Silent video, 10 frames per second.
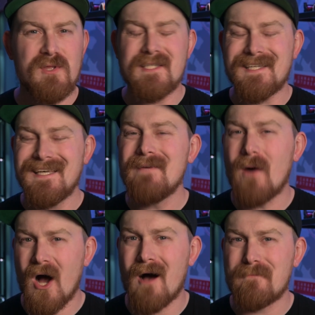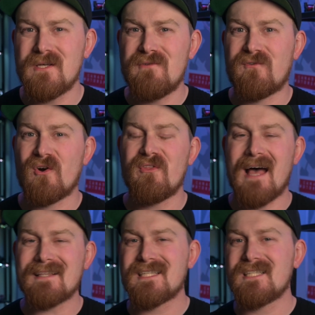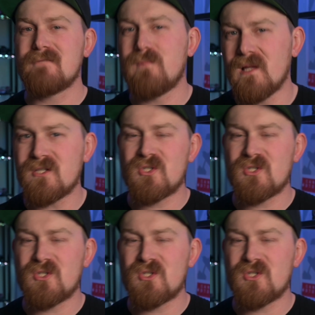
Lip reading: the team opted for that split